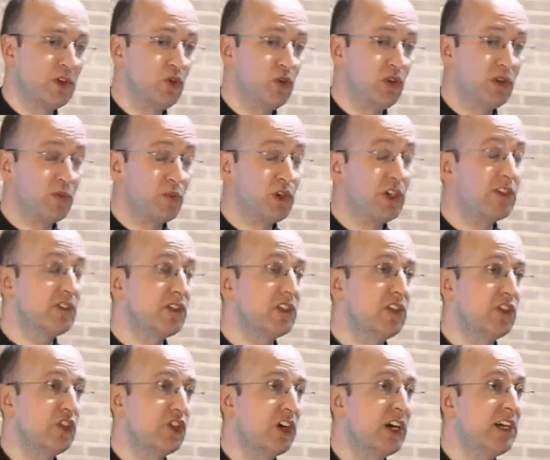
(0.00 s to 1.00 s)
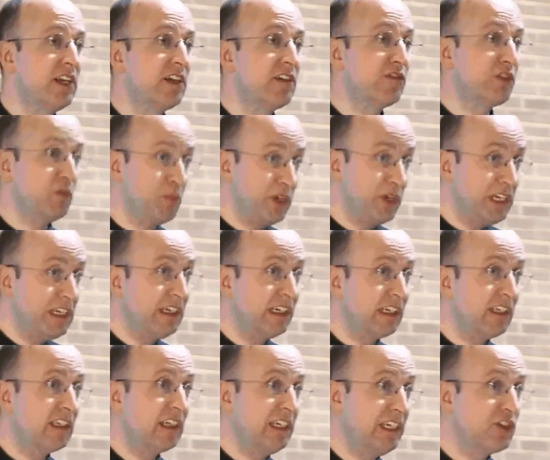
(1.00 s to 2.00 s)
who were imprisoned in China for being
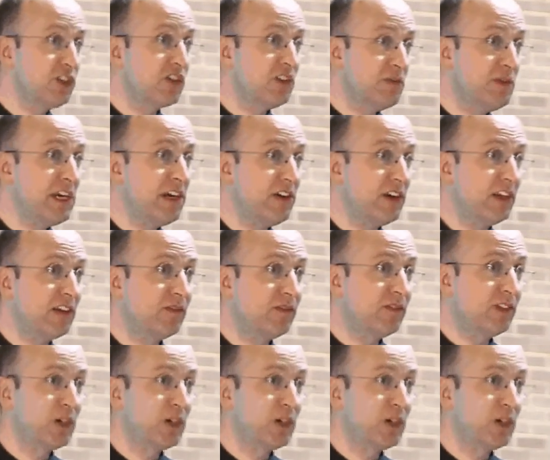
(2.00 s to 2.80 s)
in the Legion of Mary.